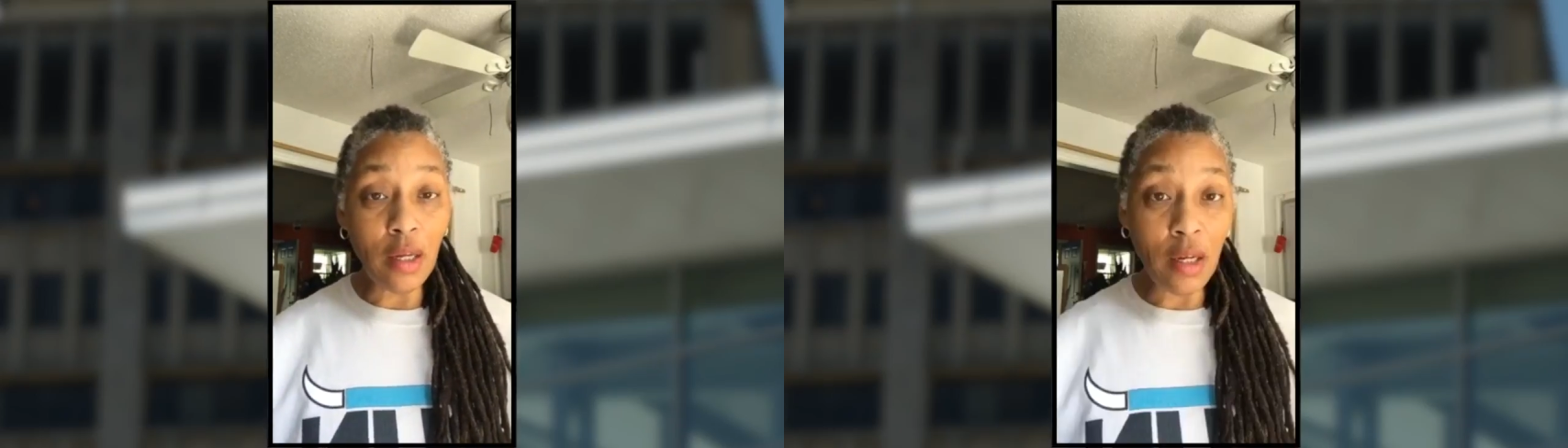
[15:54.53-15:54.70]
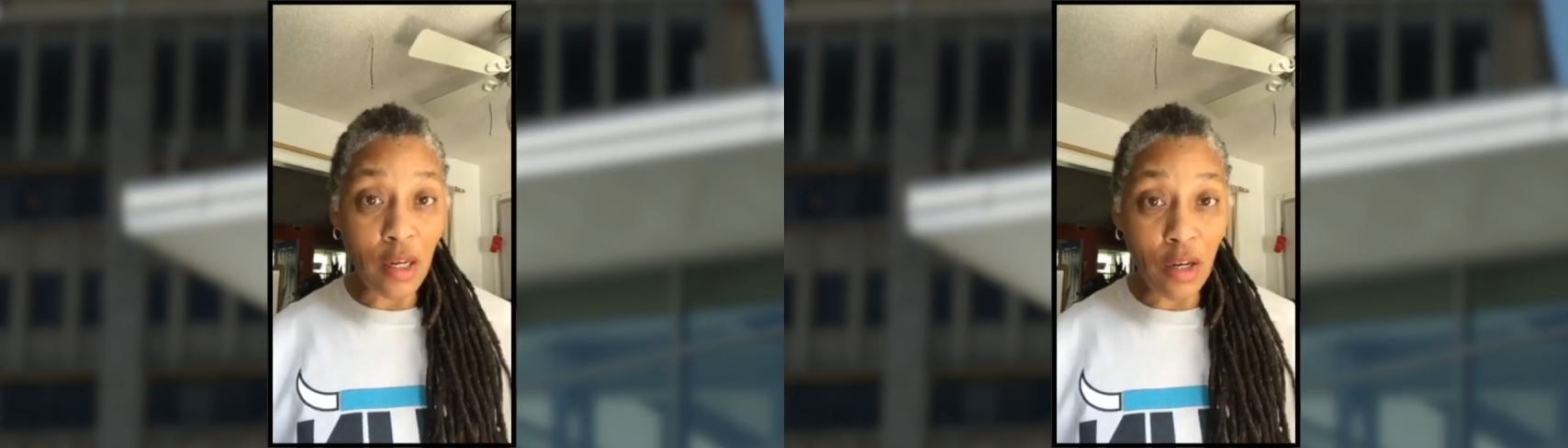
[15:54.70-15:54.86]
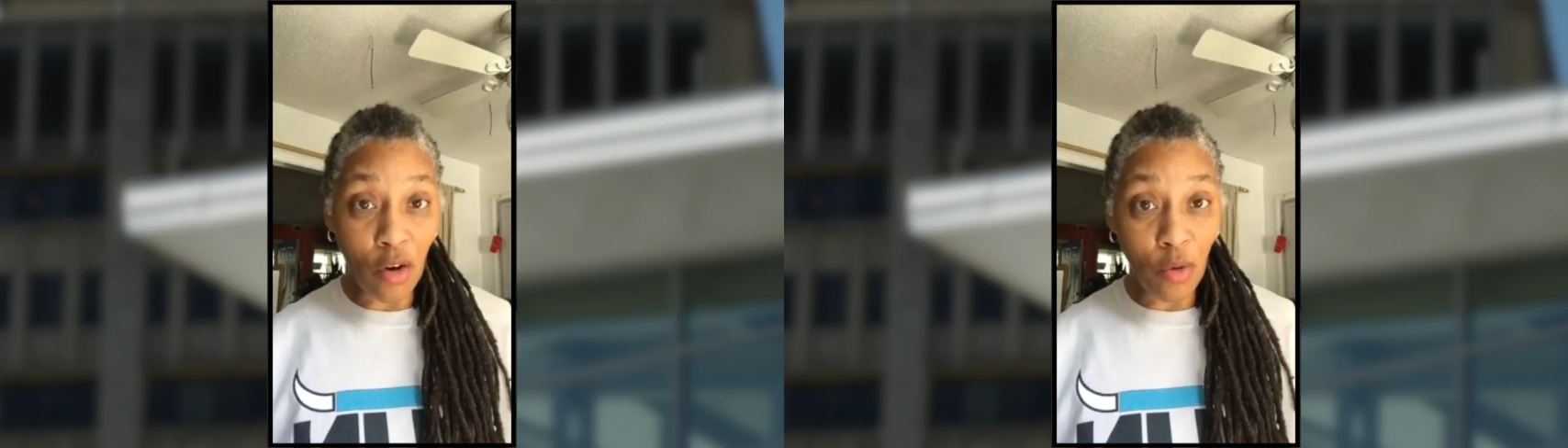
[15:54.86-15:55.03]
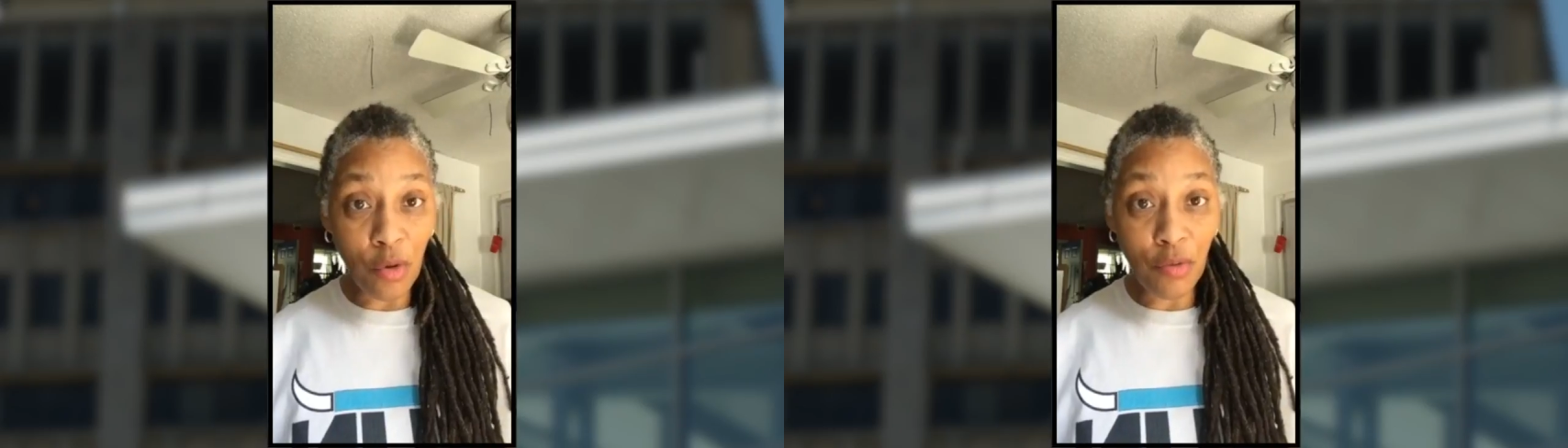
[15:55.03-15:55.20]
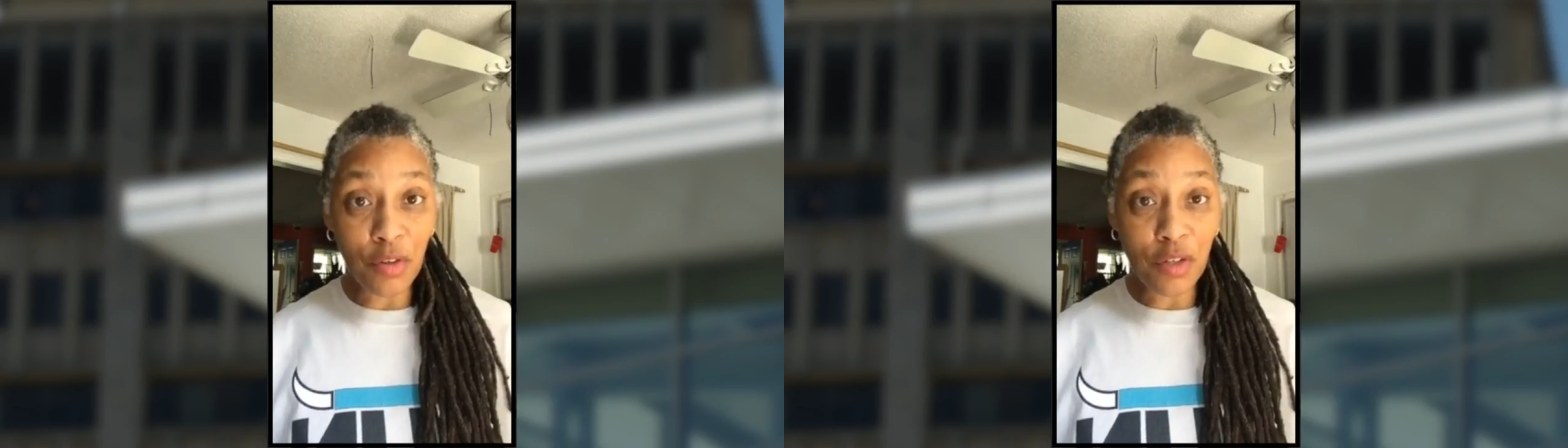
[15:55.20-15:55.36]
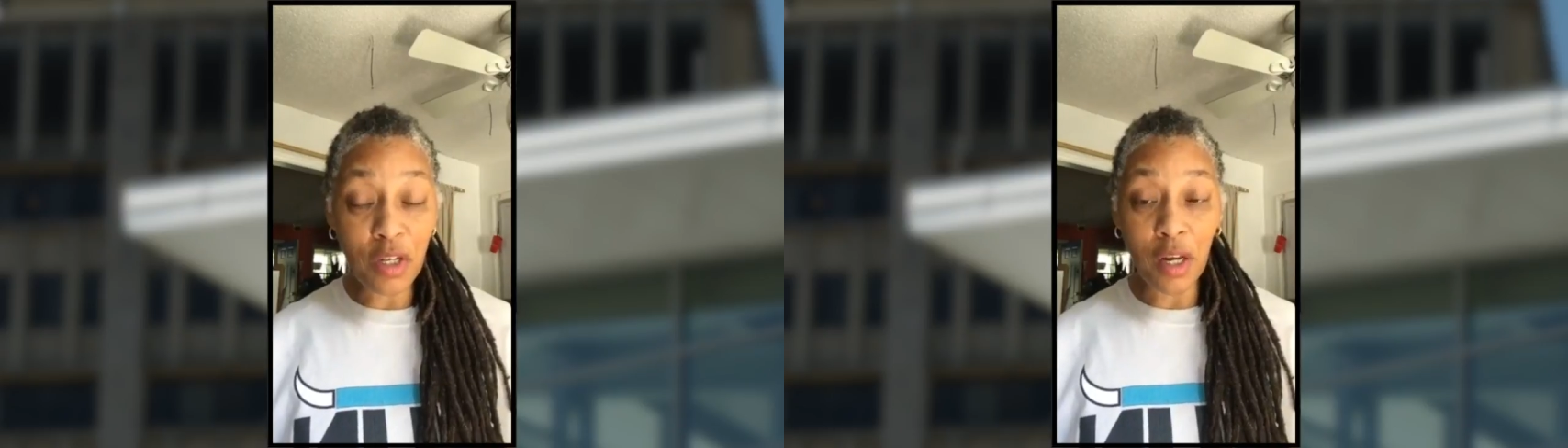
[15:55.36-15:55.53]
Eno
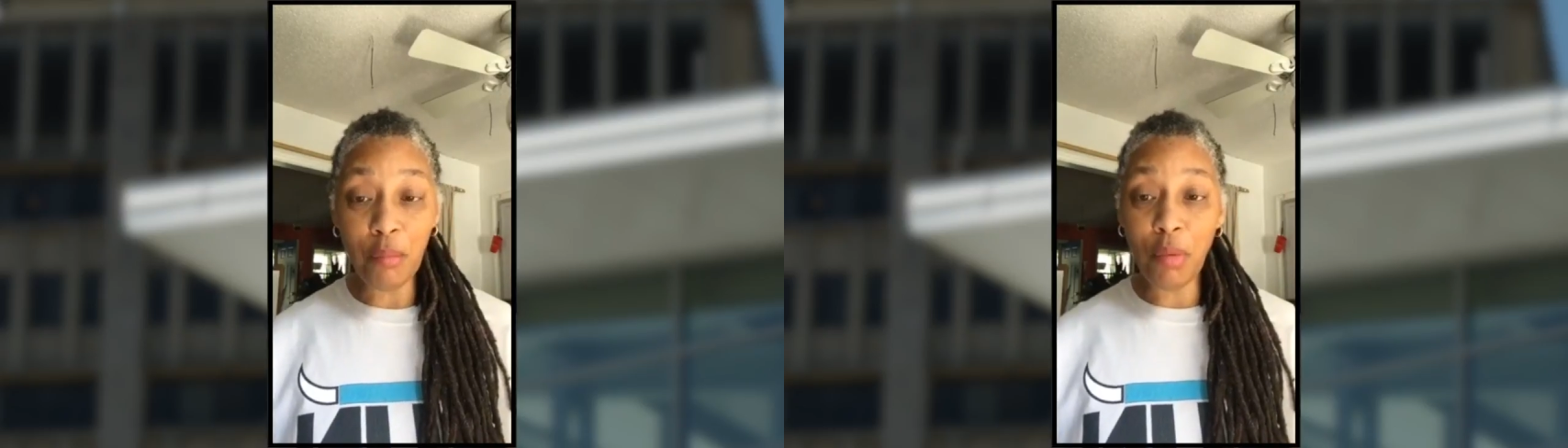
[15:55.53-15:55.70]
River State